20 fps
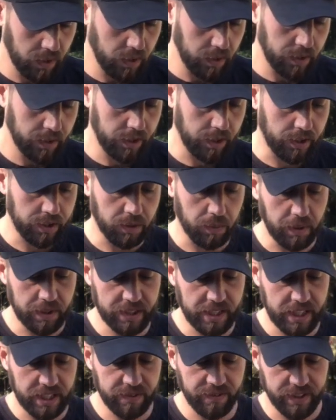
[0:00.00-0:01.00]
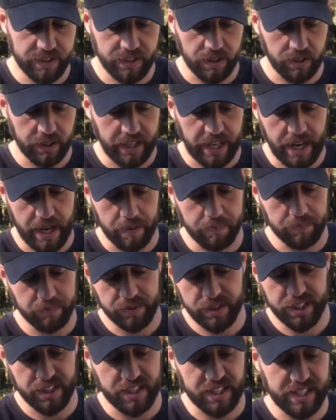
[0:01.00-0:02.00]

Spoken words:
So it's a one size fits all cap, just